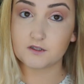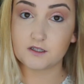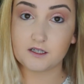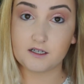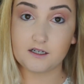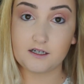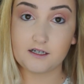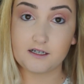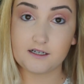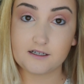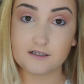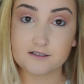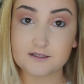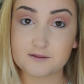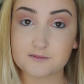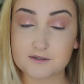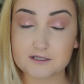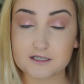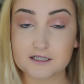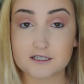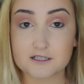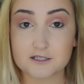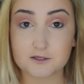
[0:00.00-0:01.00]
Alright, so I'm
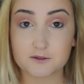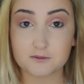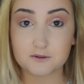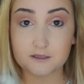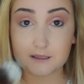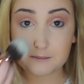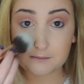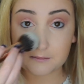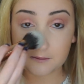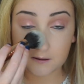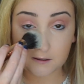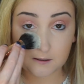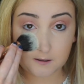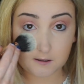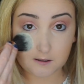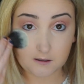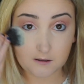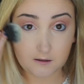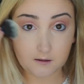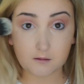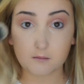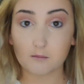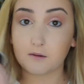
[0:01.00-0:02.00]
just going to sweep
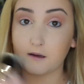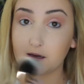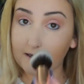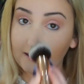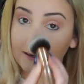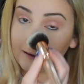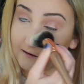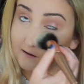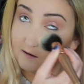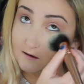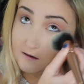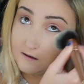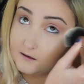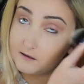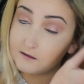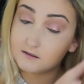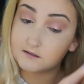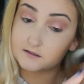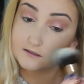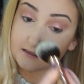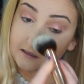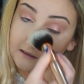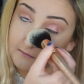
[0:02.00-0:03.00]
under my
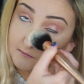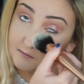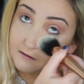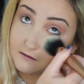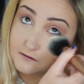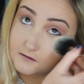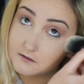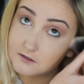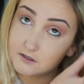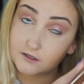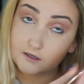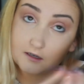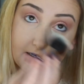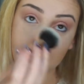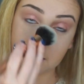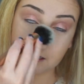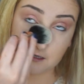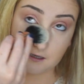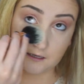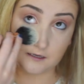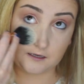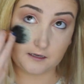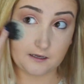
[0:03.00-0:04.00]
eyes to make sure I
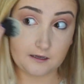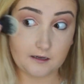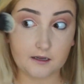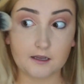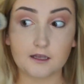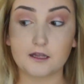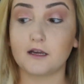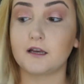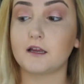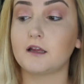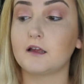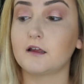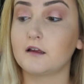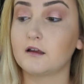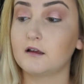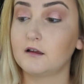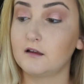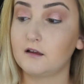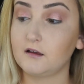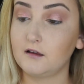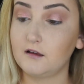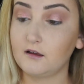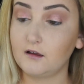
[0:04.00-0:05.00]
didn't get any
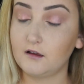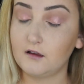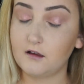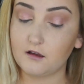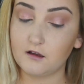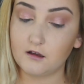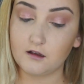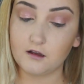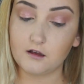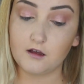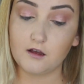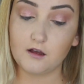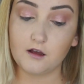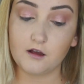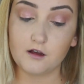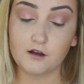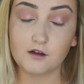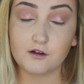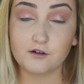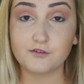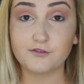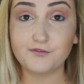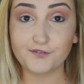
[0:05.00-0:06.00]

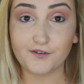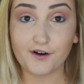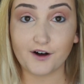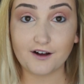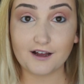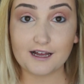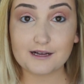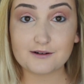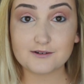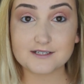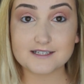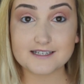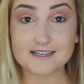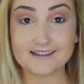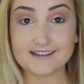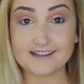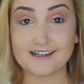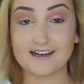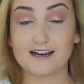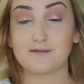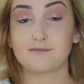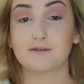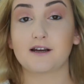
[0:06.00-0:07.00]
fallout. And
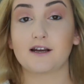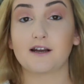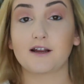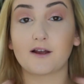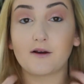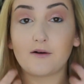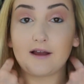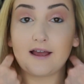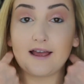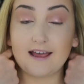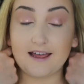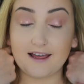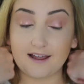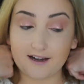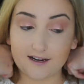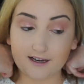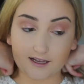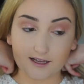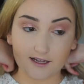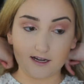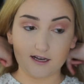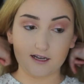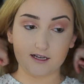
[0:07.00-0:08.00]
then I'm going to go ahead
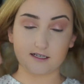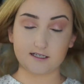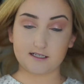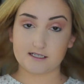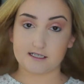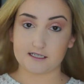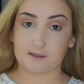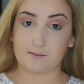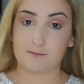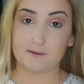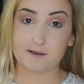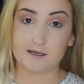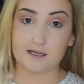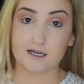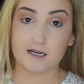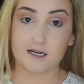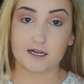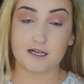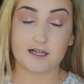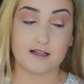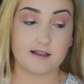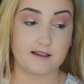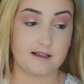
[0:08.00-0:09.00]
and deepen
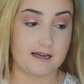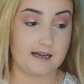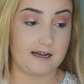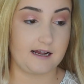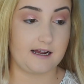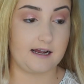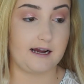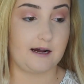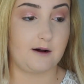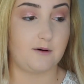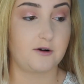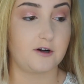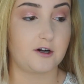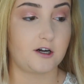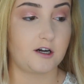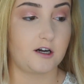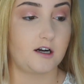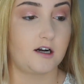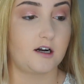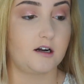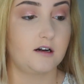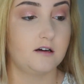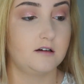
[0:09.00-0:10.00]
that
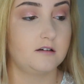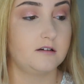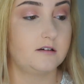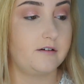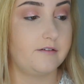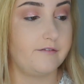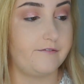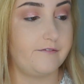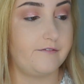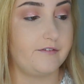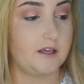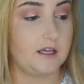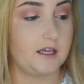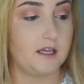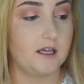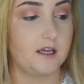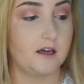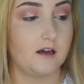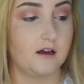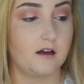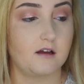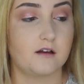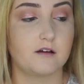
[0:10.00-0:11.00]
outer
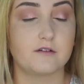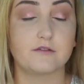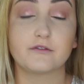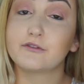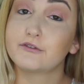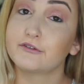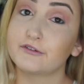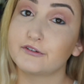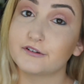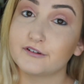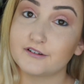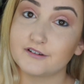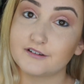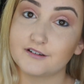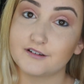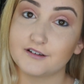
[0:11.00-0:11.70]
V of